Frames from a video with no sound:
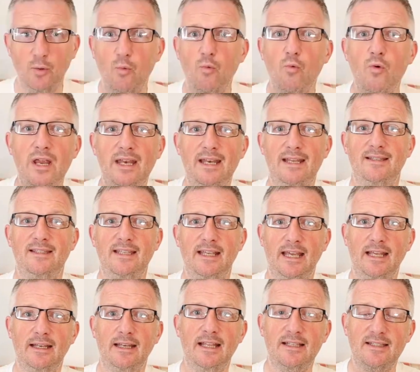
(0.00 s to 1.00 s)
witnessing
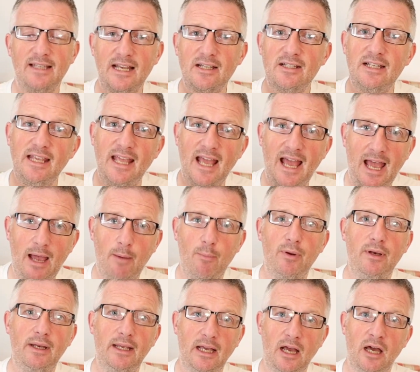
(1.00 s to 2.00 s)
it. It's actually
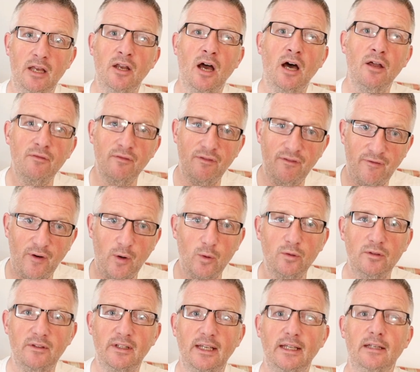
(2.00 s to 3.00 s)
happening and
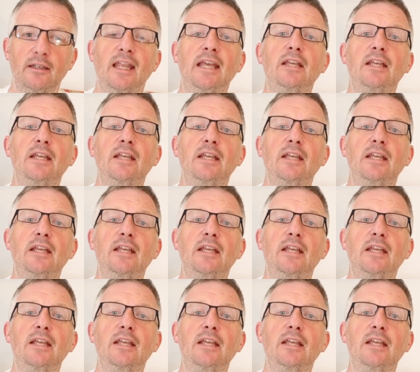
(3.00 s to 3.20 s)
unfolding.